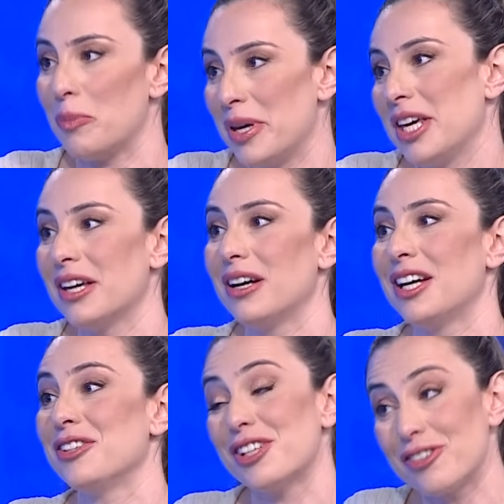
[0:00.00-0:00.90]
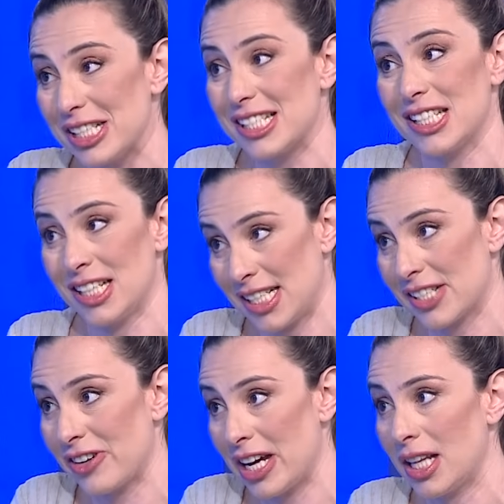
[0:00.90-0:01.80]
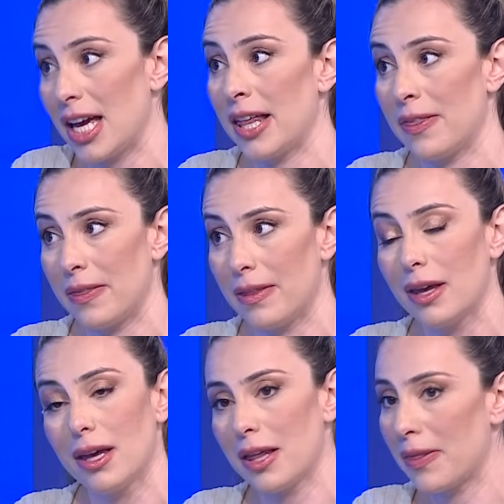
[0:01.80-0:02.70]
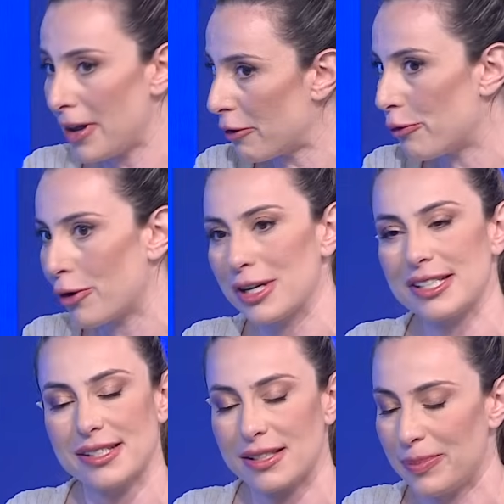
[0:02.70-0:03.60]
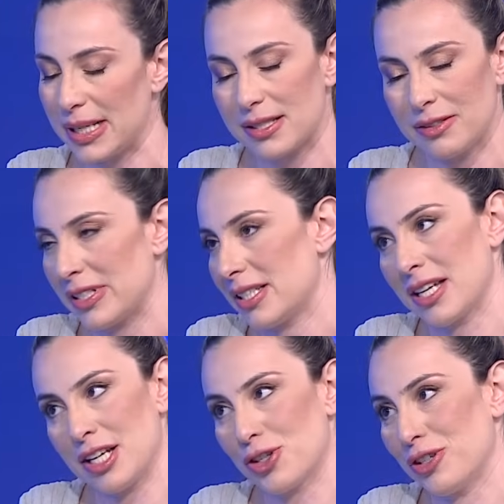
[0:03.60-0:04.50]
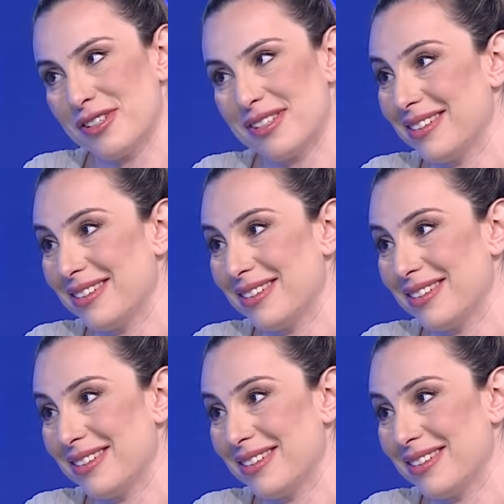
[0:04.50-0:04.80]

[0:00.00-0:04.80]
be decreased in Israel, and therefore it's the best investigations.